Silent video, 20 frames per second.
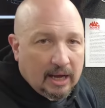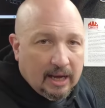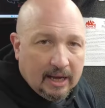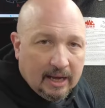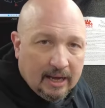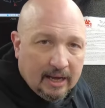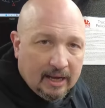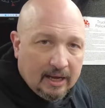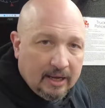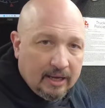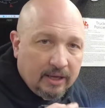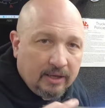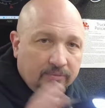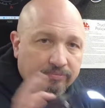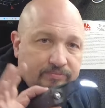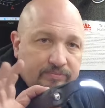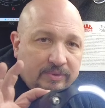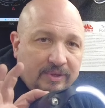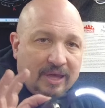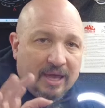Uh,
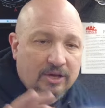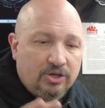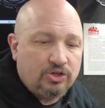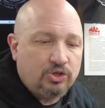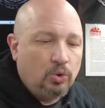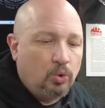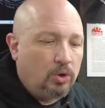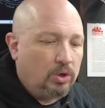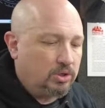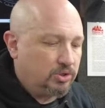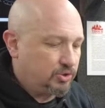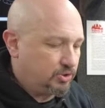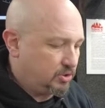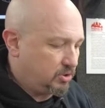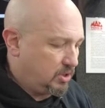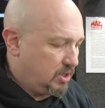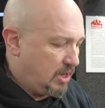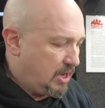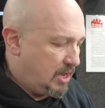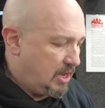get yours,
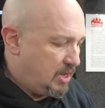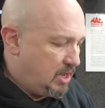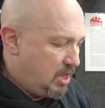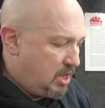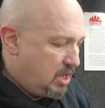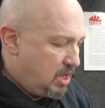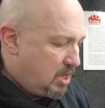okay?